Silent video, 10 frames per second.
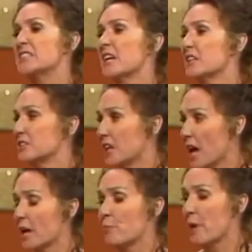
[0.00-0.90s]
say there's a
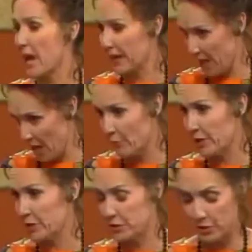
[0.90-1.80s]
lot of Pat
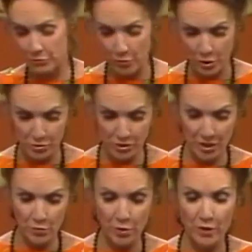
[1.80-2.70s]
Harrington in Rosey
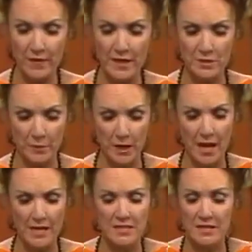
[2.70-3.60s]
Grier. That's what
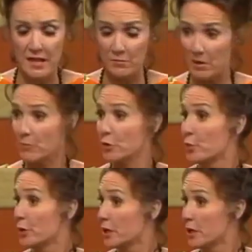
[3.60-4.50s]
I say. Remember the
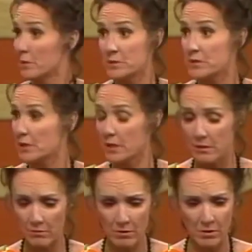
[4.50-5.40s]
week he was here?
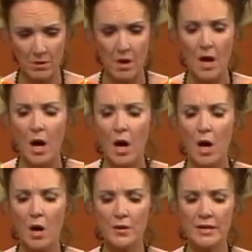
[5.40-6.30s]
Yes.
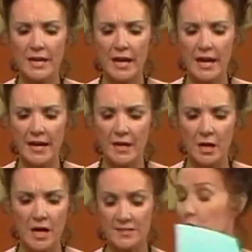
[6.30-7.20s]
okay.
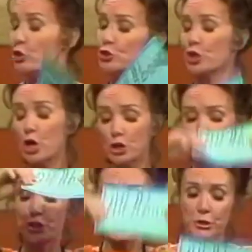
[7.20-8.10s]
I said,
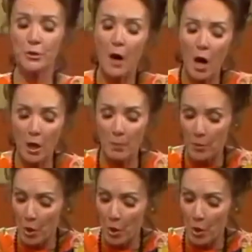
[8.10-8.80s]
choo-choo, oh. all oh.